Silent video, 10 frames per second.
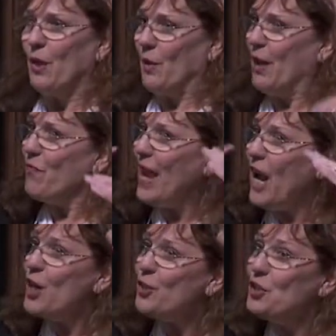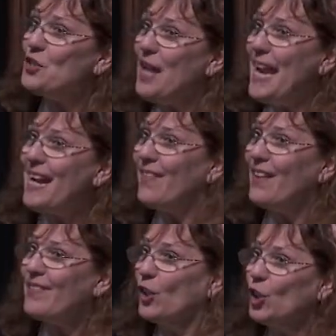if they understand
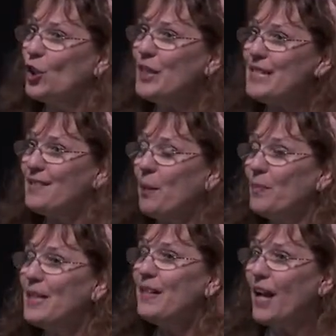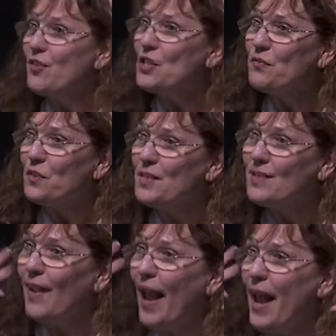that they're learning something not just for this
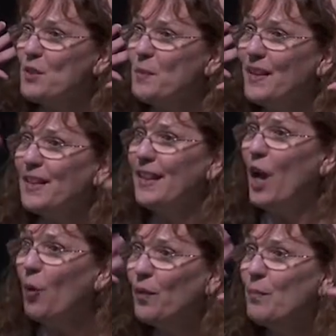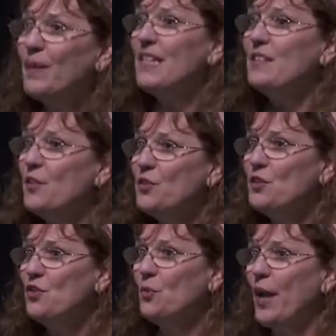class, but that can help them in these other
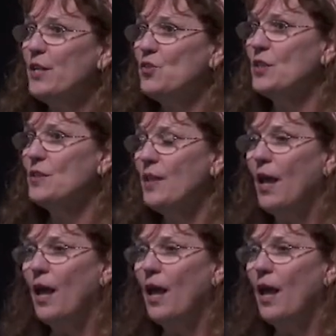situations,